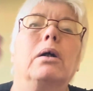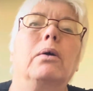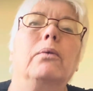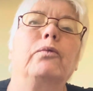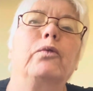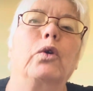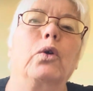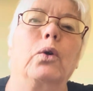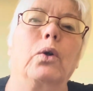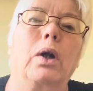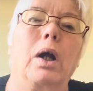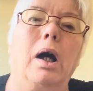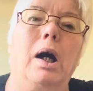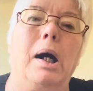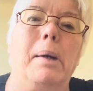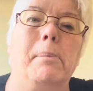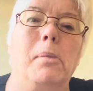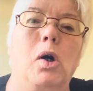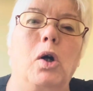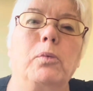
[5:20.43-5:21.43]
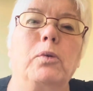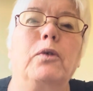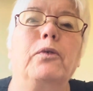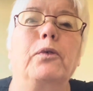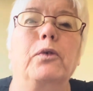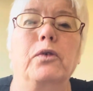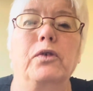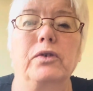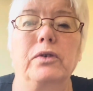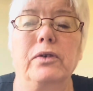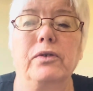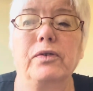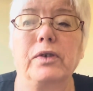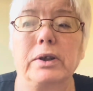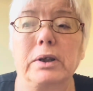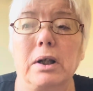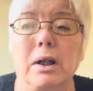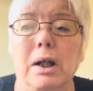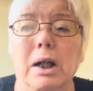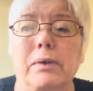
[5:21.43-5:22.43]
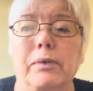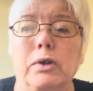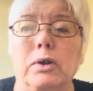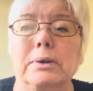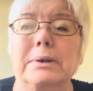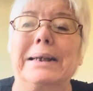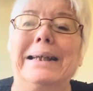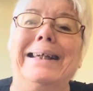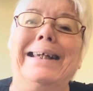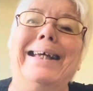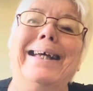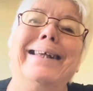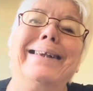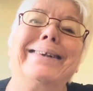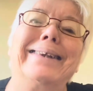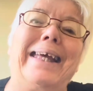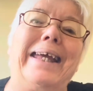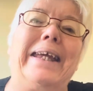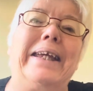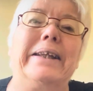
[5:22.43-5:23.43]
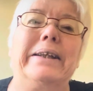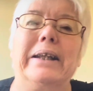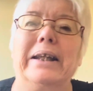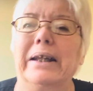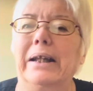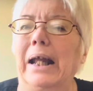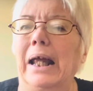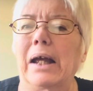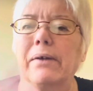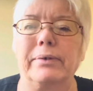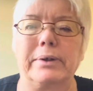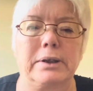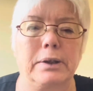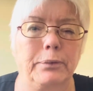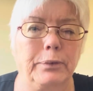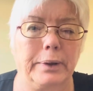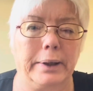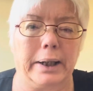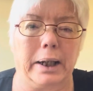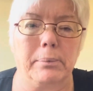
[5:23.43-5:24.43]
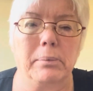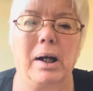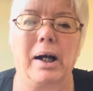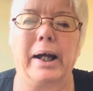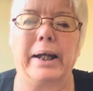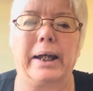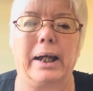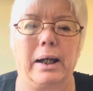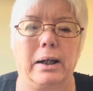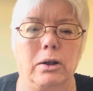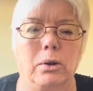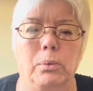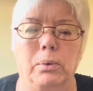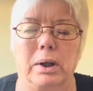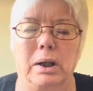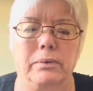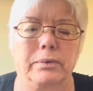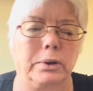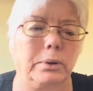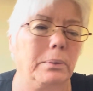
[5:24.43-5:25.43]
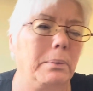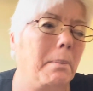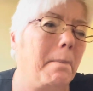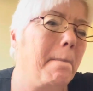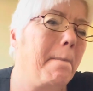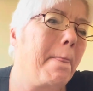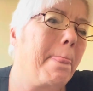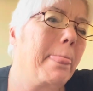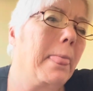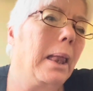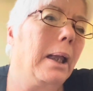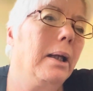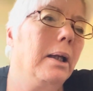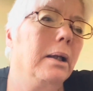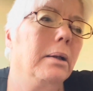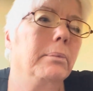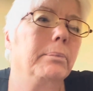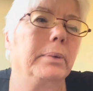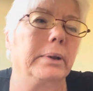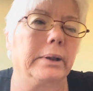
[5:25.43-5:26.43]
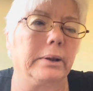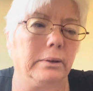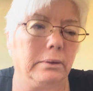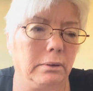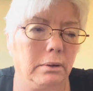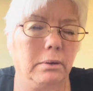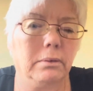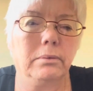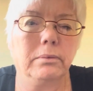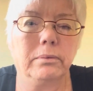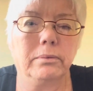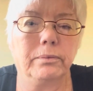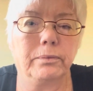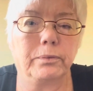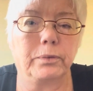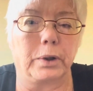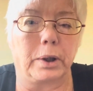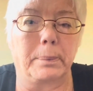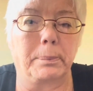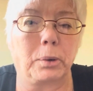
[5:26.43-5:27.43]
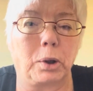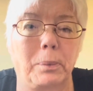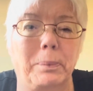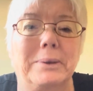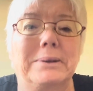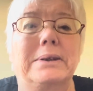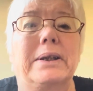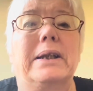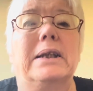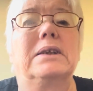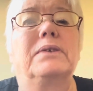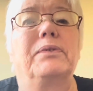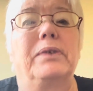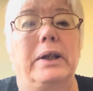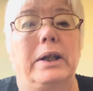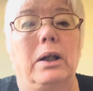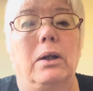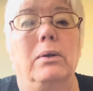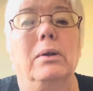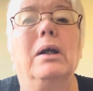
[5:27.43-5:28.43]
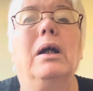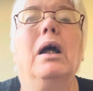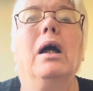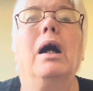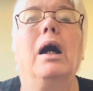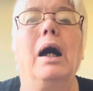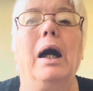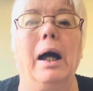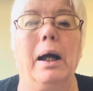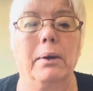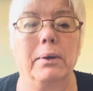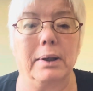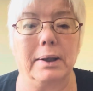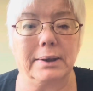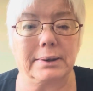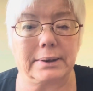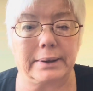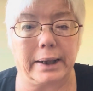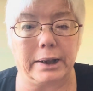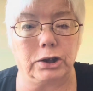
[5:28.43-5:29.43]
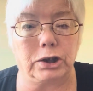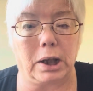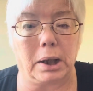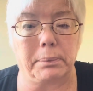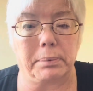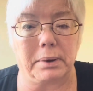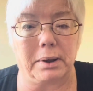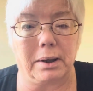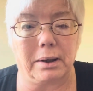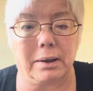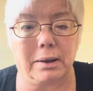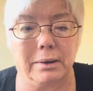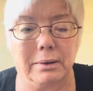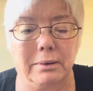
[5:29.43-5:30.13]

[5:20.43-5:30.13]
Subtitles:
For mobile photographers, they have a different name, Hayek or whatever. But for the purpose of this video, I'm going to say JPEG.